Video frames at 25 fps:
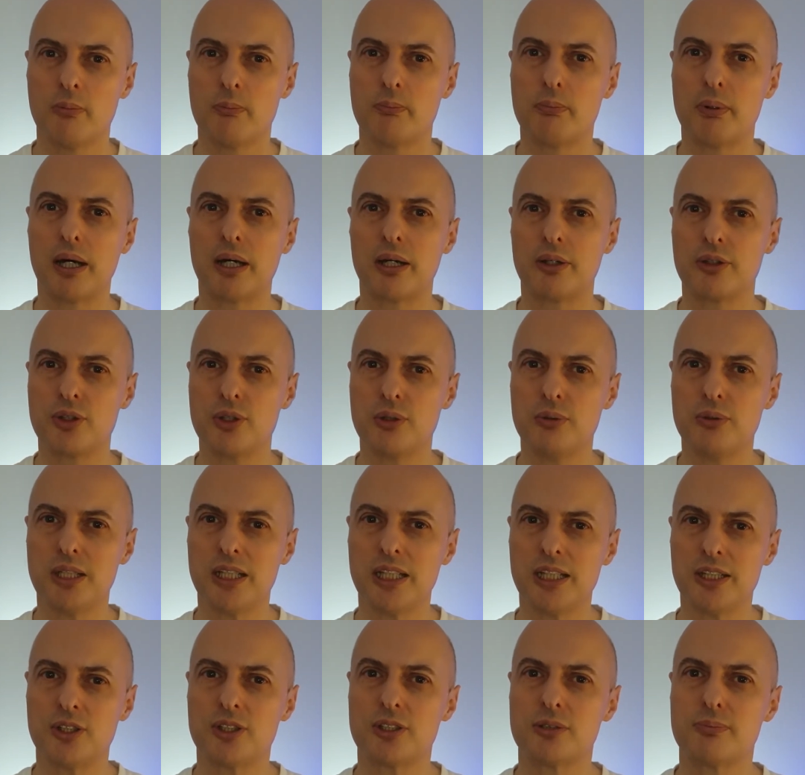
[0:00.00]
but you
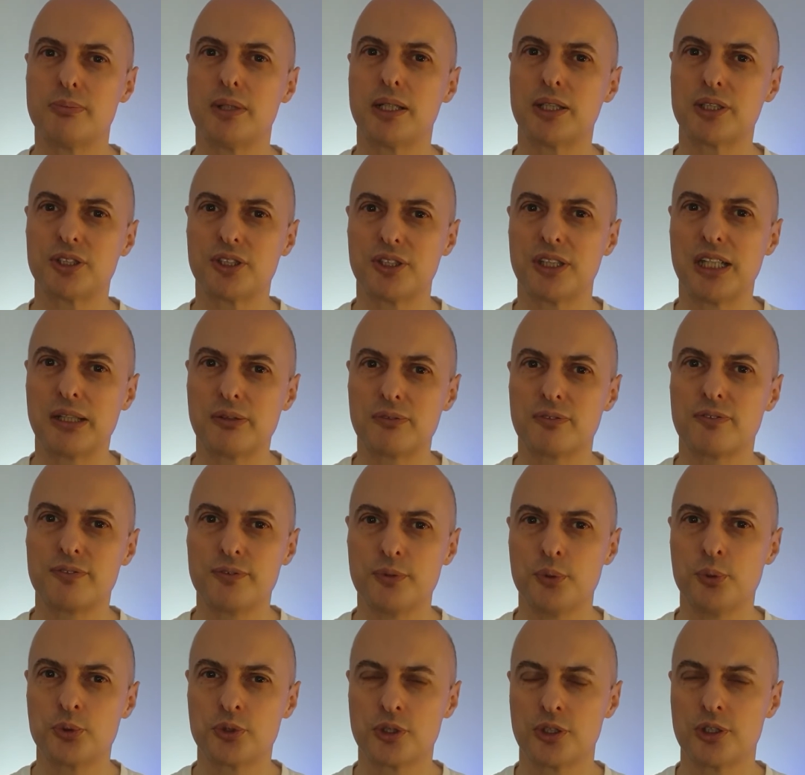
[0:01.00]
need as much
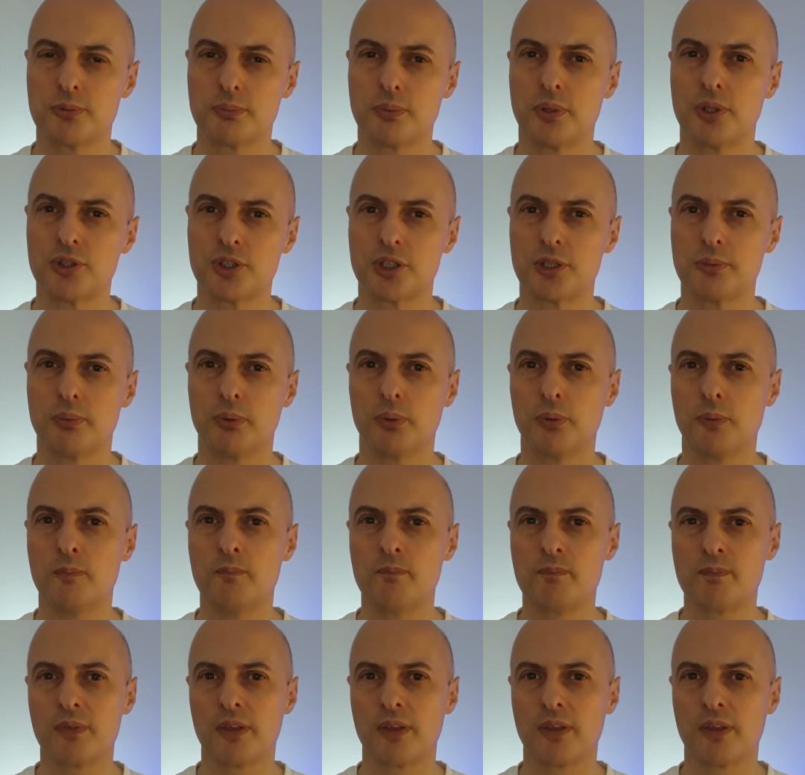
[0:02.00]
downforce as possible.